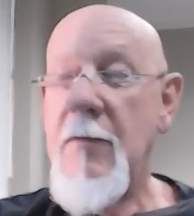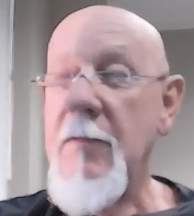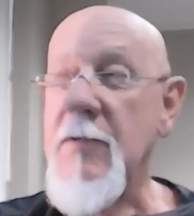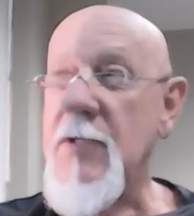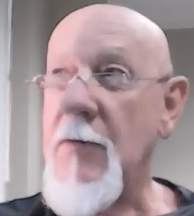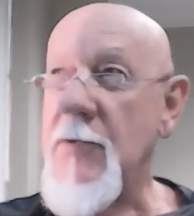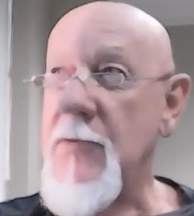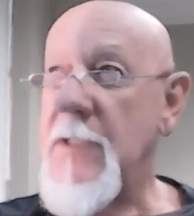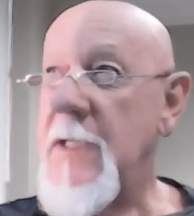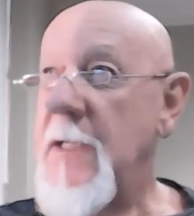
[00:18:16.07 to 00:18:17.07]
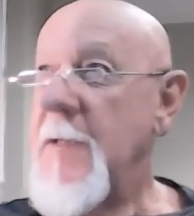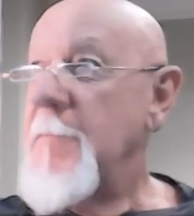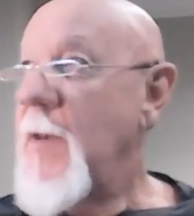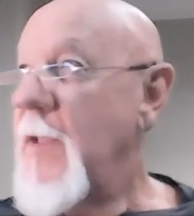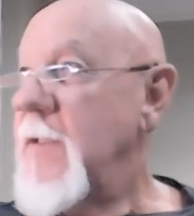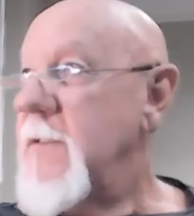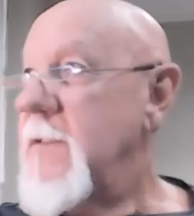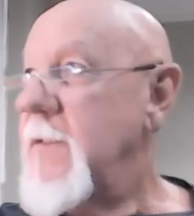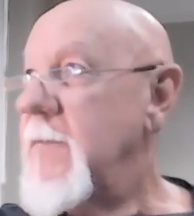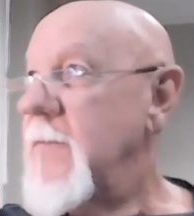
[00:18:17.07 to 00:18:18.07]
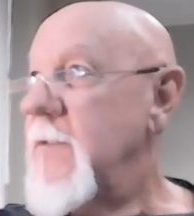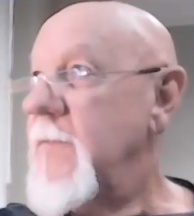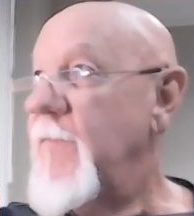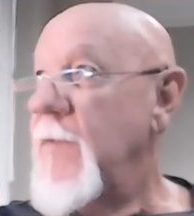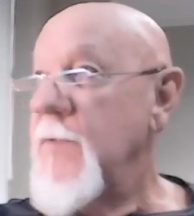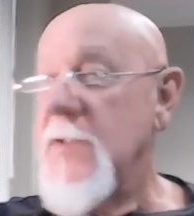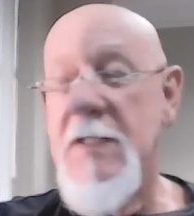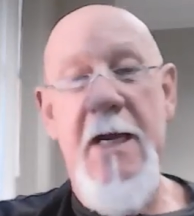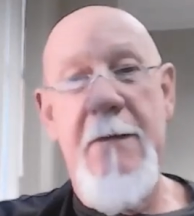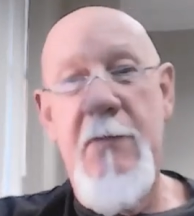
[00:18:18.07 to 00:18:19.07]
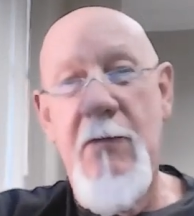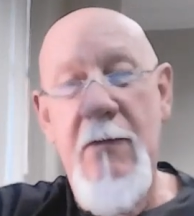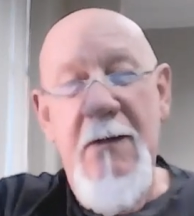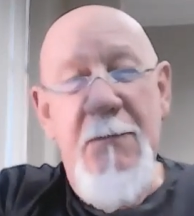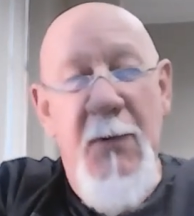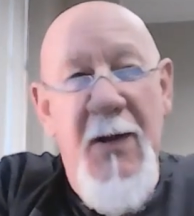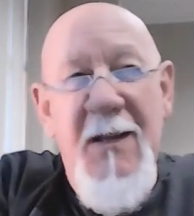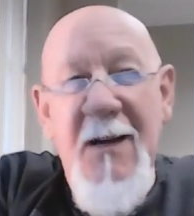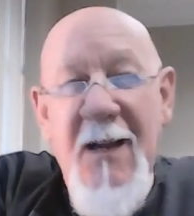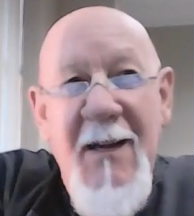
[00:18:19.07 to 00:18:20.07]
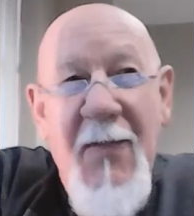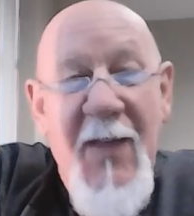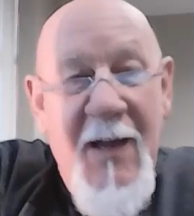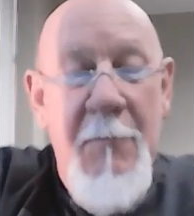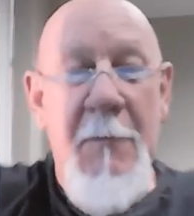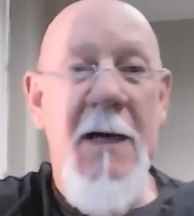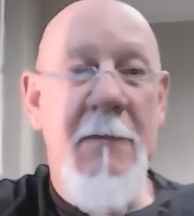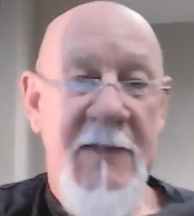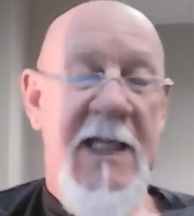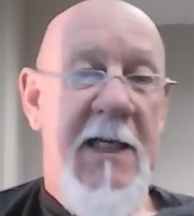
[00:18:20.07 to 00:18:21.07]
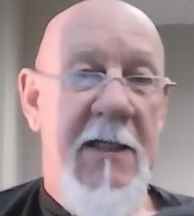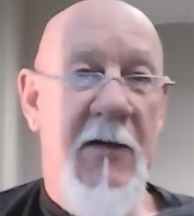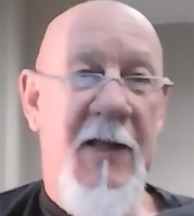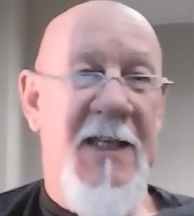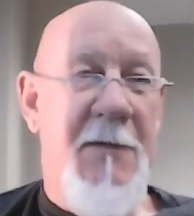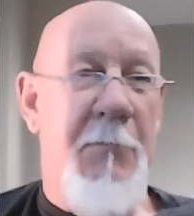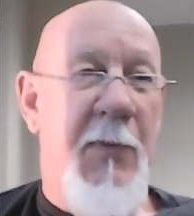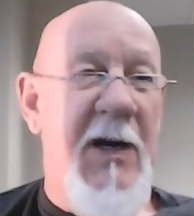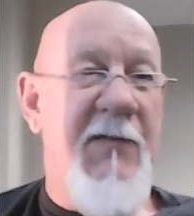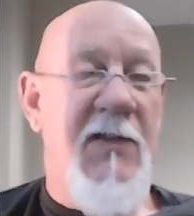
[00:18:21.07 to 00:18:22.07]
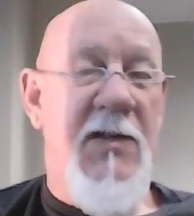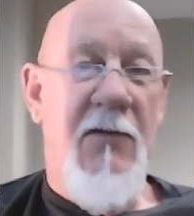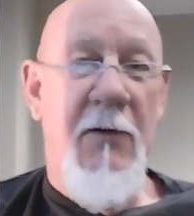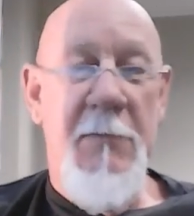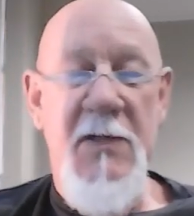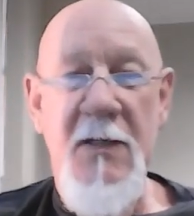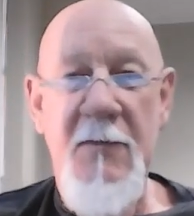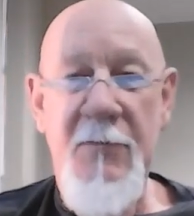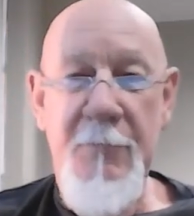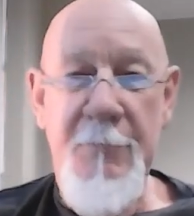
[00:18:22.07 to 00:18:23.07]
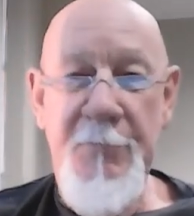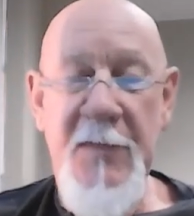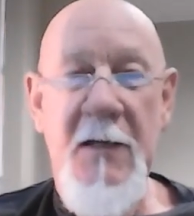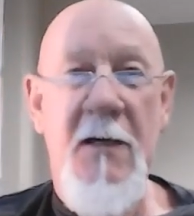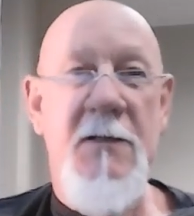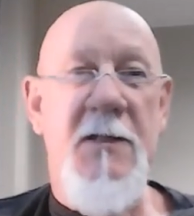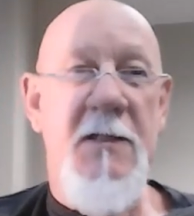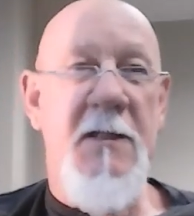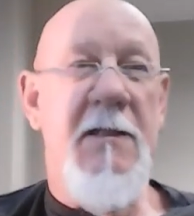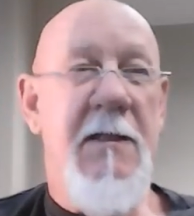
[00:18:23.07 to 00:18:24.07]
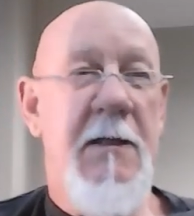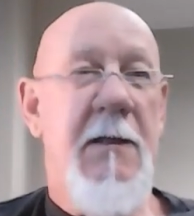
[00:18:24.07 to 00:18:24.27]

the surgery taking place. So feel the scalpel. Pretty yucky to think about. So that's a brief description of consciousness.